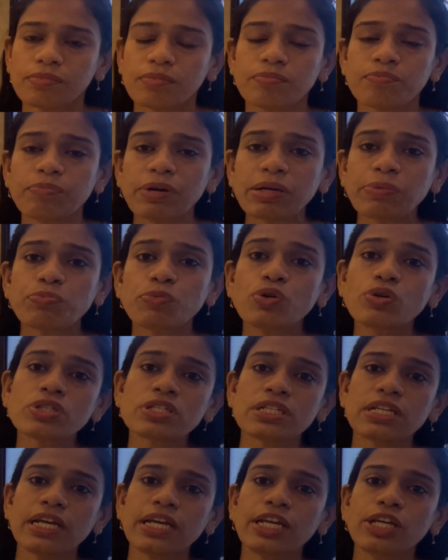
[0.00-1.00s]
but
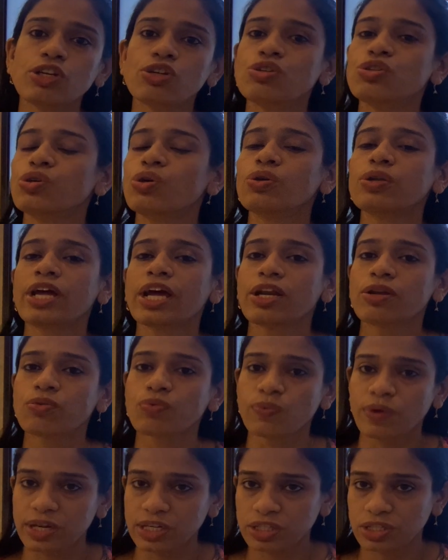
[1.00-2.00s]
mostly you don't get
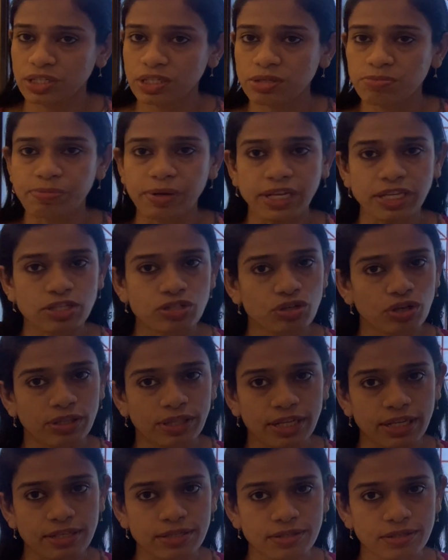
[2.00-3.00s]
questions based on
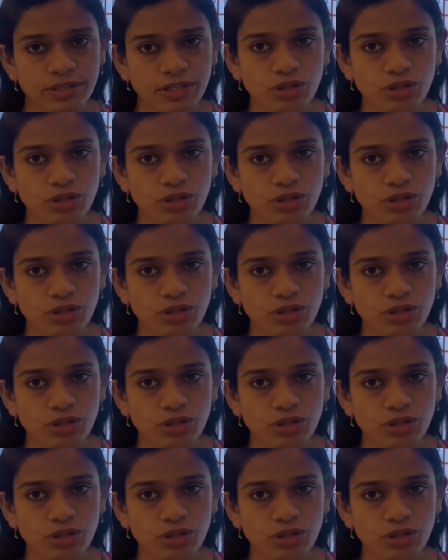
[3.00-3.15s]
this.